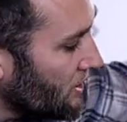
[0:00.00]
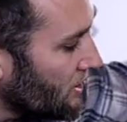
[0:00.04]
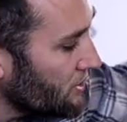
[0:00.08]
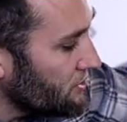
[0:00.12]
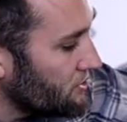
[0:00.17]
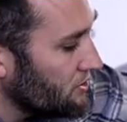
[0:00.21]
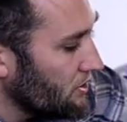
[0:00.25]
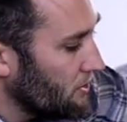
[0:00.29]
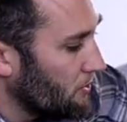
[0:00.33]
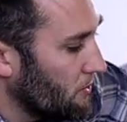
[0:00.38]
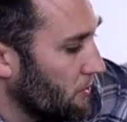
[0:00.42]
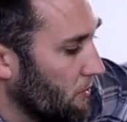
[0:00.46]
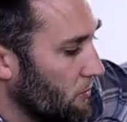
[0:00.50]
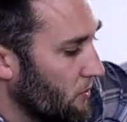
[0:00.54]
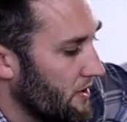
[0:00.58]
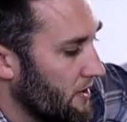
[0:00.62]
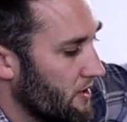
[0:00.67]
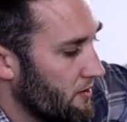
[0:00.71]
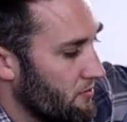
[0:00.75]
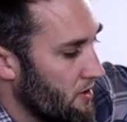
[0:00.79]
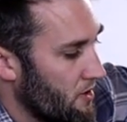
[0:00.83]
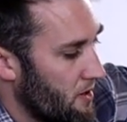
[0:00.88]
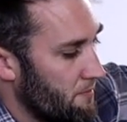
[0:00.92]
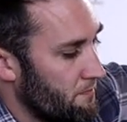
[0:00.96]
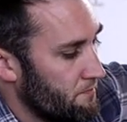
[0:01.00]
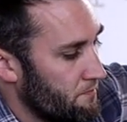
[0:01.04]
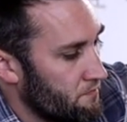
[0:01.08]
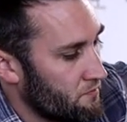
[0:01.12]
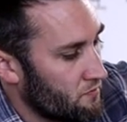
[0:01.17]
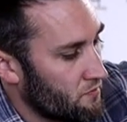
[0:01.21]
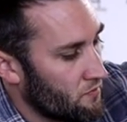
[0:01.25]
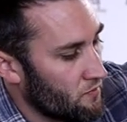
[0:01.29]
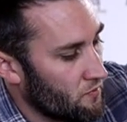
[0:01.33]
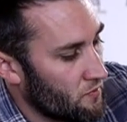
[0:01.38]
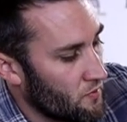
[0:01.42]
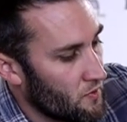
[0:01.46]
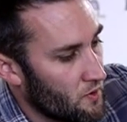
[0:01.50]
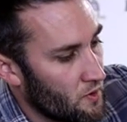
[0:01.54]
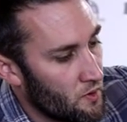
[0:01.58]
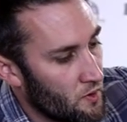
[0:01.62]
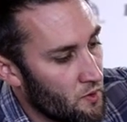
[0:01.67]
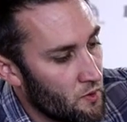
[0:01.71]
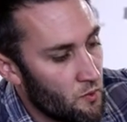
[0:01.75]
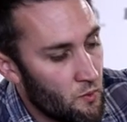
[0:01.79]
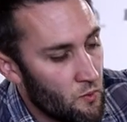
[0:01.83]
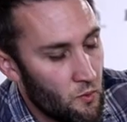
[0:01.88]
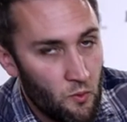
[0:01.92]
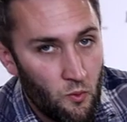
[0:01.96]
So we're, um,
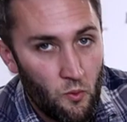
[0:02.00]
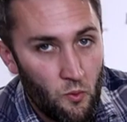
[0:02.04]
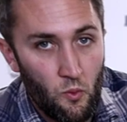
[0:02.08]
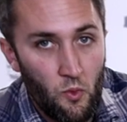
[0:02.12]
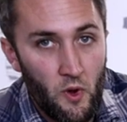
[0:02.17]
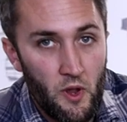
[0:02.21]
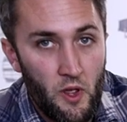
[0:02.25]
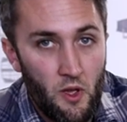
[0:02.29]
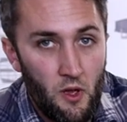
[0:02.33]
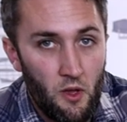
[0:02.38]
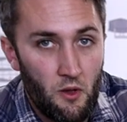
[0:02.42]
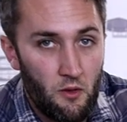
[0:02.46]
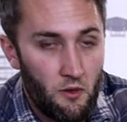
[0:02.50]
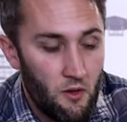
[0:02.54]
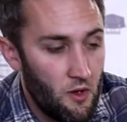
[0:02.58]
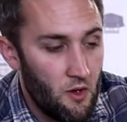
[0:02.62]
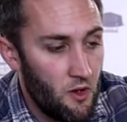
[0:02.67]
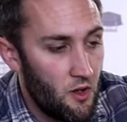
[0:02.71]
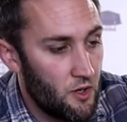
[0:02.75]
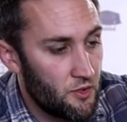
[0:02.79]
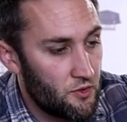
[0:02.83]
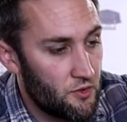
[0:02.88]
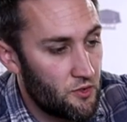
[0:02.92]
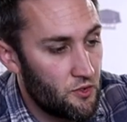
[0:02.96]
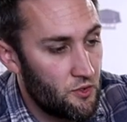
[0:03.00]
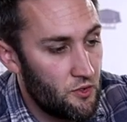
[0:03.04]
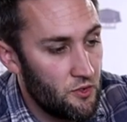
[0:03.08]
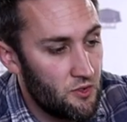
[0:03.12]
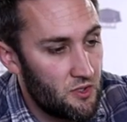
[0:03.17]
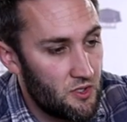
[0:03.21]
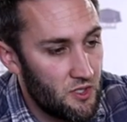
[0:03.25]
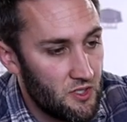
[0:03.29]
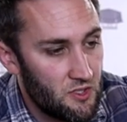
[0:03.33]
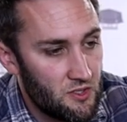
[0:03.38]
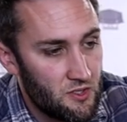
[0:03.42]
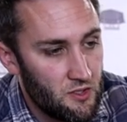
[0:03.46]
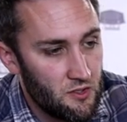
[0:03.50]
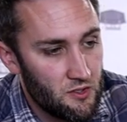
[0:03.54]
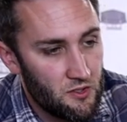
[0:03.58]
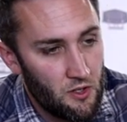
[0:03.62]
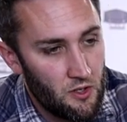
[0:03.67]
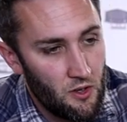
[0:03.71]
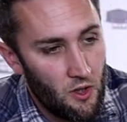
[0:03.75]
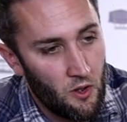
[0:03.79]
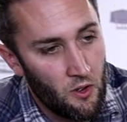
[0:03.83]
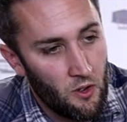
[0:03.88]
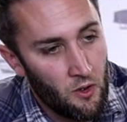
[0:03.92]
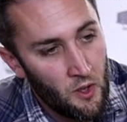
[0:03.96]
we're a good distance
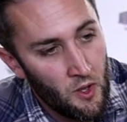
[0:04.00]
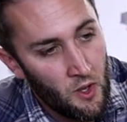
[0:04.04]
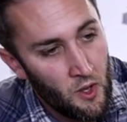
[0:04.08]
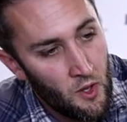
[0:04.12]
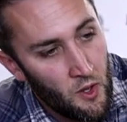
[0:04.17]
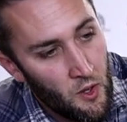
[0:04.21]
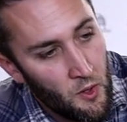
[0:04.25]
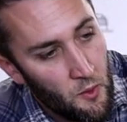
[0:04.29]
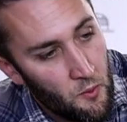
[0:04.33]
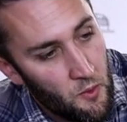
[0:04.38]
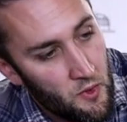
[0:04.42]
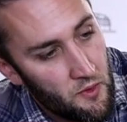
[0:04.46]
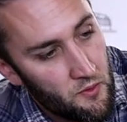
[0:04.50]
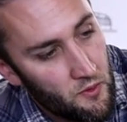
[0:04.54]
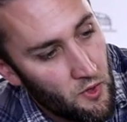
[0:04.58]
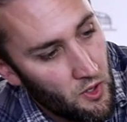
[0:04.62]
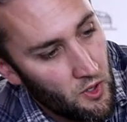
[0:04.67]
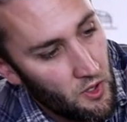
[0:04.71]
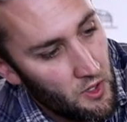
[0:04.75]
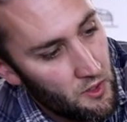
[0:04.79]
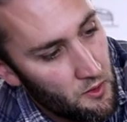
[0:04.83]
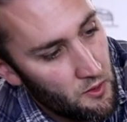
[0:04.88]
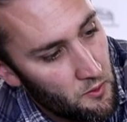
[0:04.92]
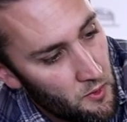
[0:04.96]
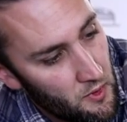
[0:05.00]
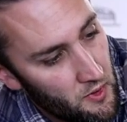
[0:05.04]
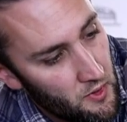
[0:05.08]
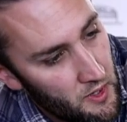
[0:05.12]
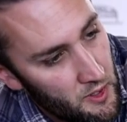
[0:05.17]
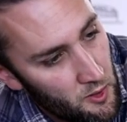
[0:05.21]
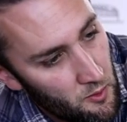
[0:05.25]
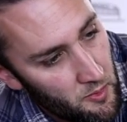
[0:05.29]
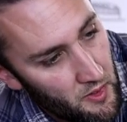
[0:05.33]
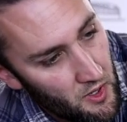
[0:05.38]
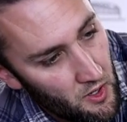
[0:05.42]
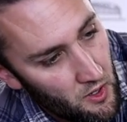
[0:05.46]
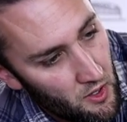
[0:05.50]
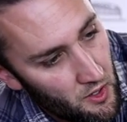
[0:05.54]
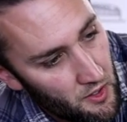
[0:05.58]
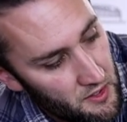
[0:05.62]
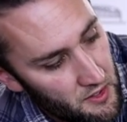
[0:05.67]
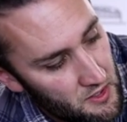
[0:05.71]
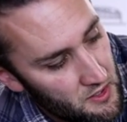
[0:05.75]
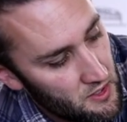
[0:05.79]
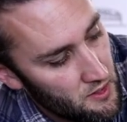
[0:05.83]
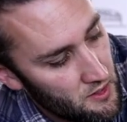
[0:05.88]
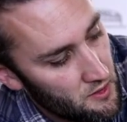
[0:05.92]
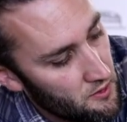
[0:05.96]
long. We've got, a, we're a little bit high
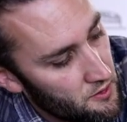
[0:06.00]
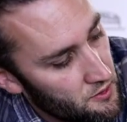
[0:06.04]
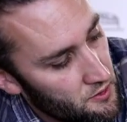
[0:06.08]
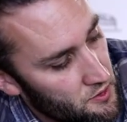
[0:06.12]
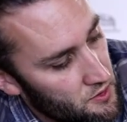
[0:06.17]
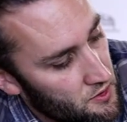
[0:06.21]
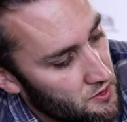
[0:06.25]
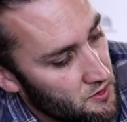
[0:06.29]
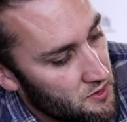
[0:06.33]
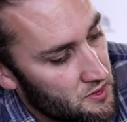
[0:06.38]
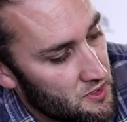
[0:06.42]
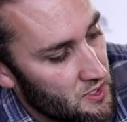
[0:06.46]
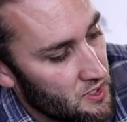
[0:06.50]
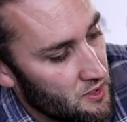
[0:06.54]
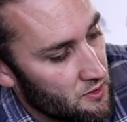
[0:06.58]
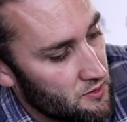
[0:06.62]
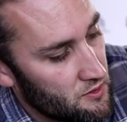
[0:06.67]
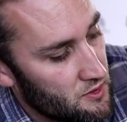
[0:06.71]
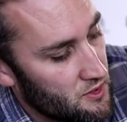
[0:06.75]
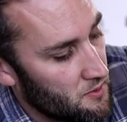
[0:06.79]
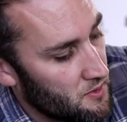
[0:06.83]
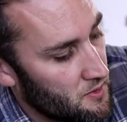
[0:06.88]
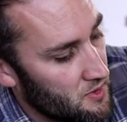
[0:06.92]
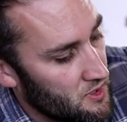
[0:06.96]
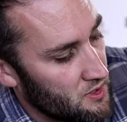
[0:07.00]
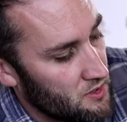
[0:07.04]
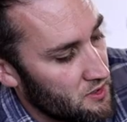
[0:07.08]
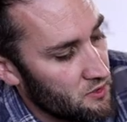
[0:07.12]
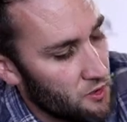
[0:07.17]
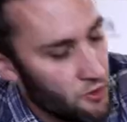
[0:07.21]
still, as you can see on some of these